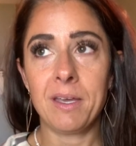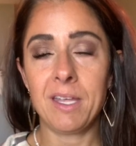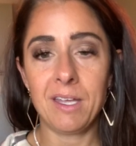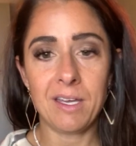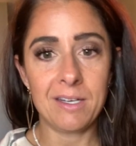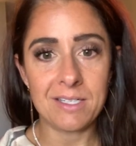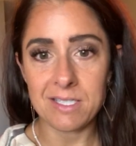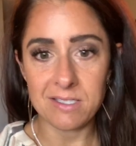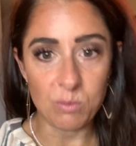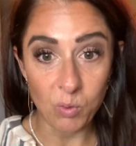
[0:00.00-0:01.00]
And it
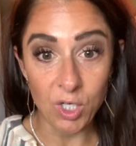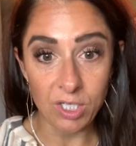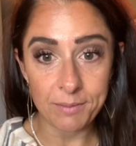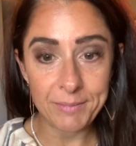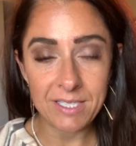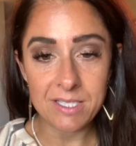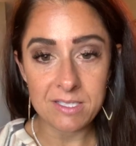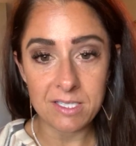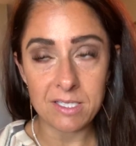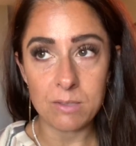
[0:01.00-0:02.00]
doesn't work. It
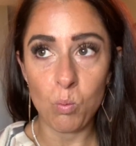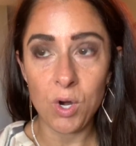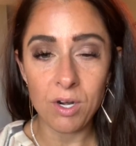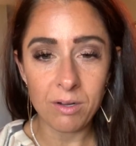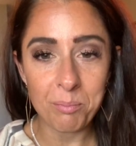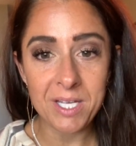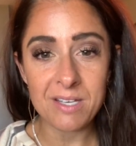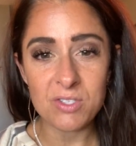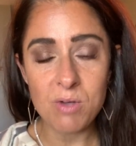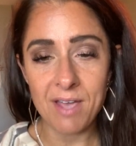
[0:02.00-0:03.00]
doesn't work
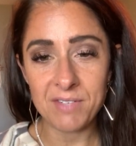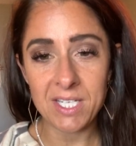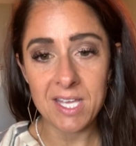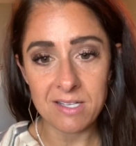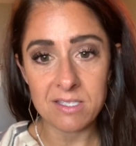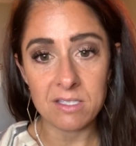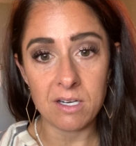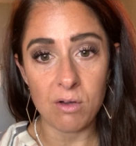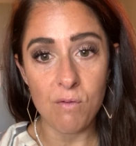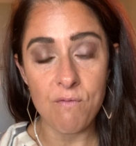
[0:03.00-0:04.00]
because you have to cancel it
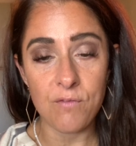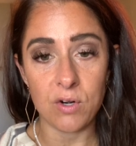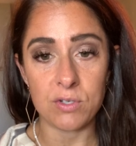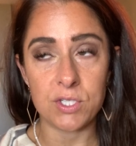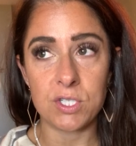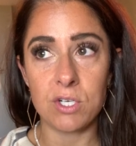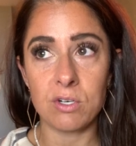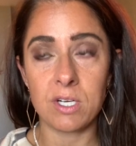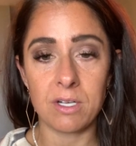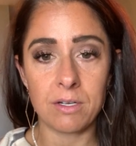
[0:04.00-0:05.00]
out first. You're
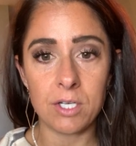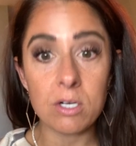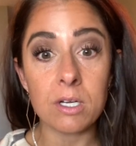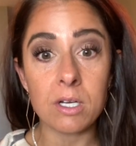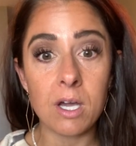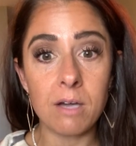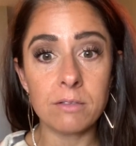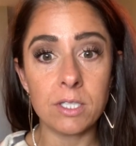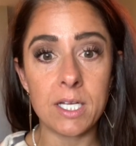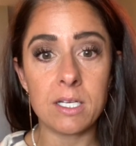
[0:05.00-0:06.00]
going to
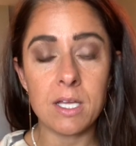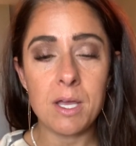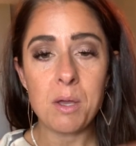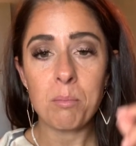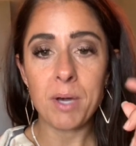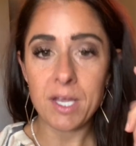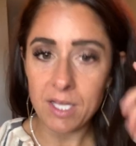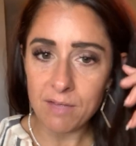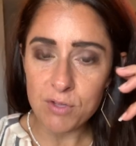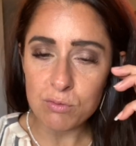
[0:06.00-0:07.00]
cover it, but
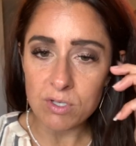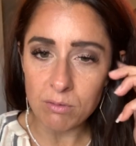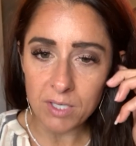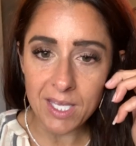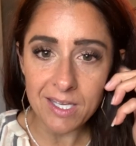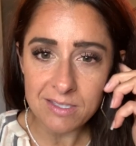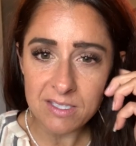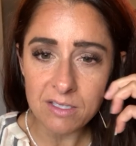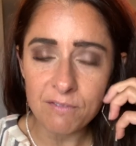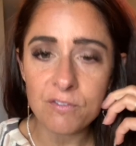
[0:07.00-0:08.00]
if you don't
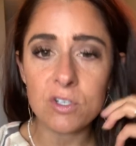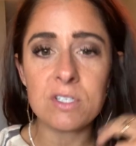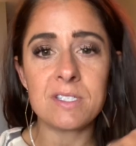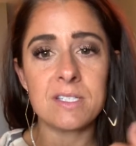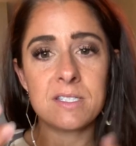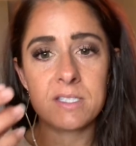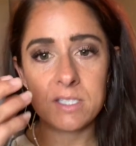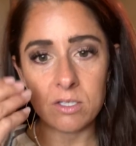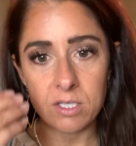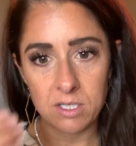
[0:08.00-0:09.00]
cancel it first, it's
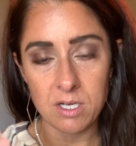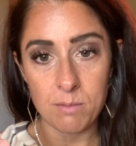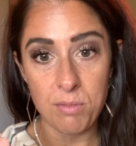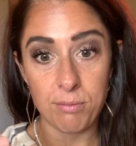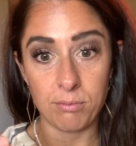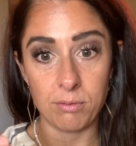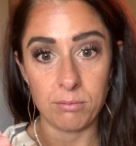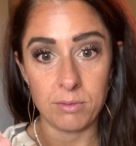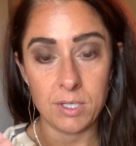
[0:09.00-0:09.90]
still going to come through.